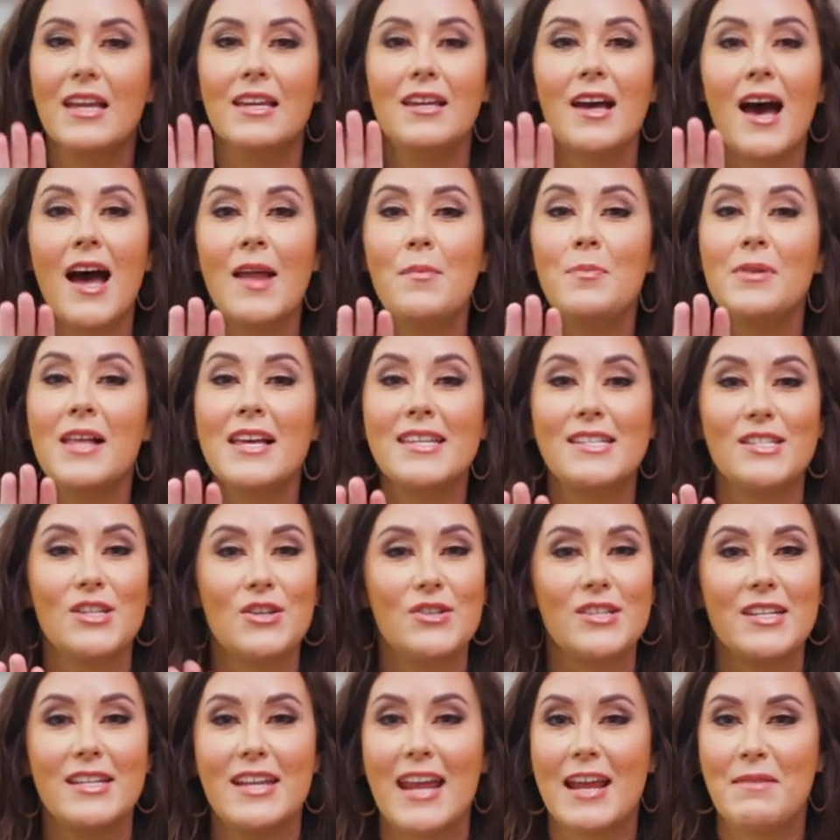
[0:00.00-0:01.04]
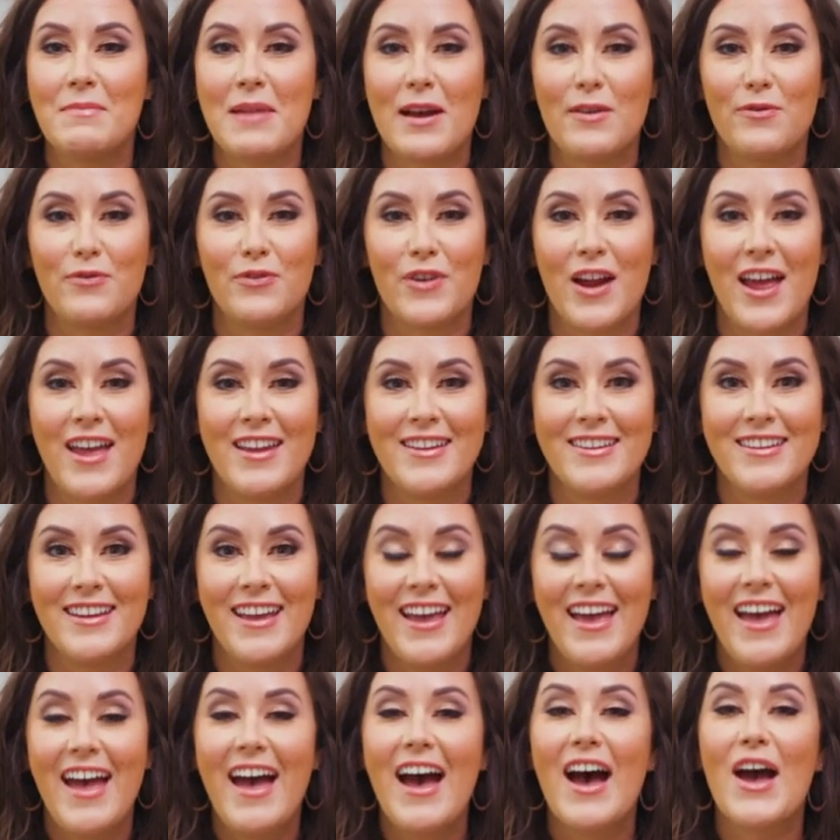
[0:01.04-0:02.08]
God bless you today, my friend.
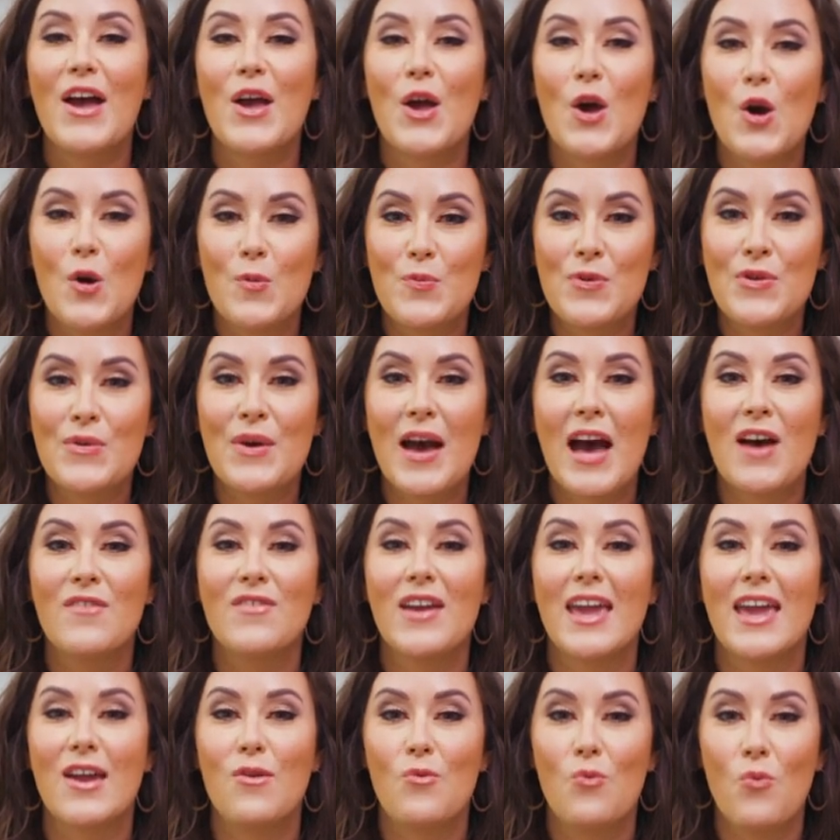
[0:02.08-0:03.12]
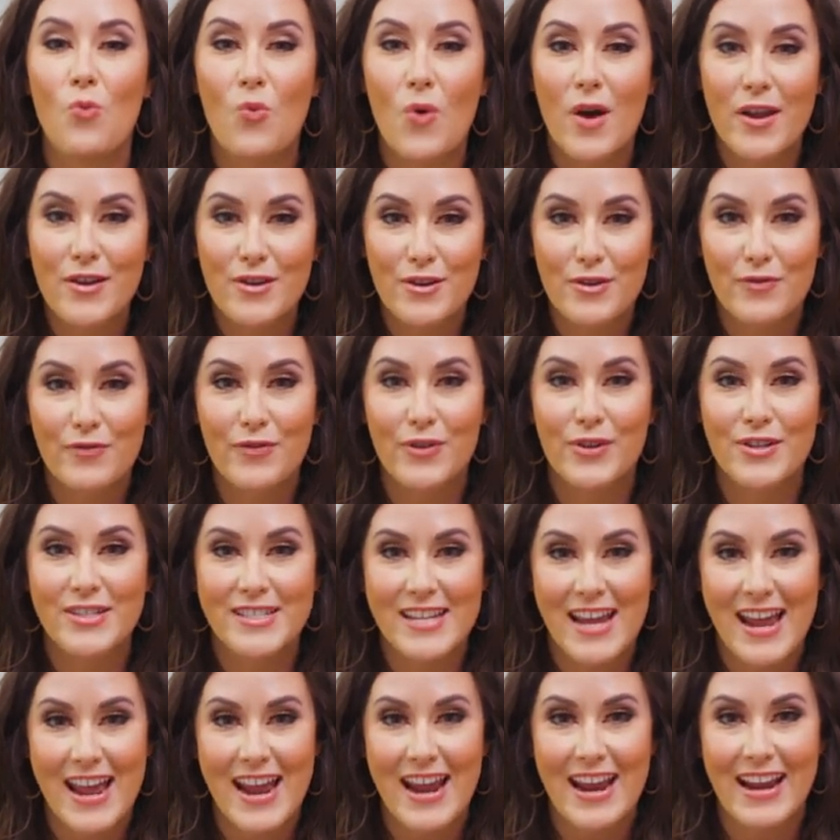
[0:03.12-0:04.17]
I hope you have a wonderful
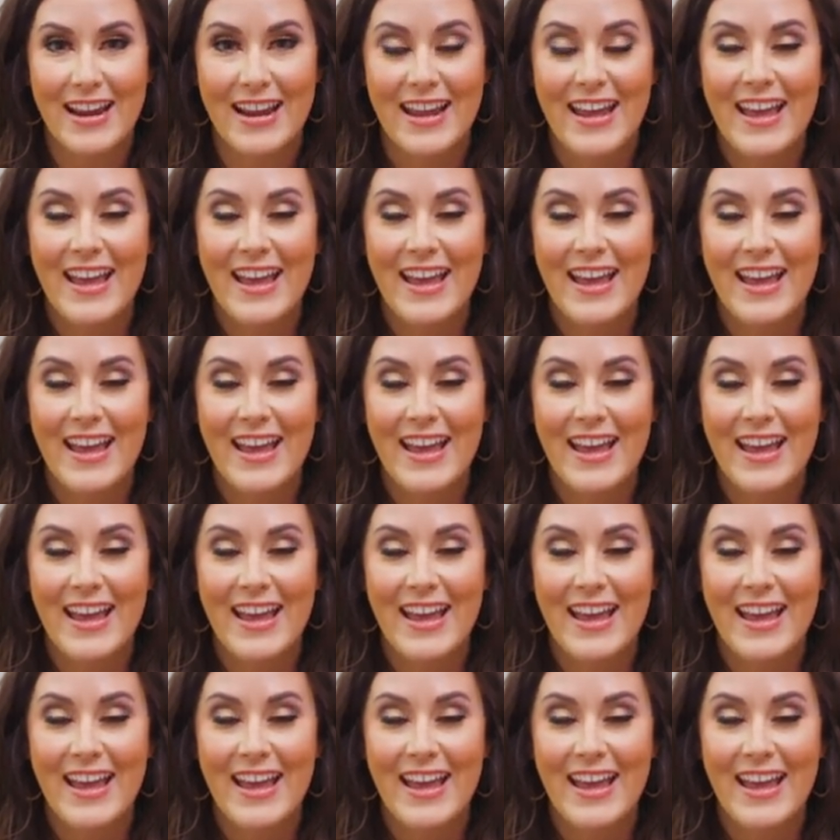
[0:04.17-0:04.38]
day,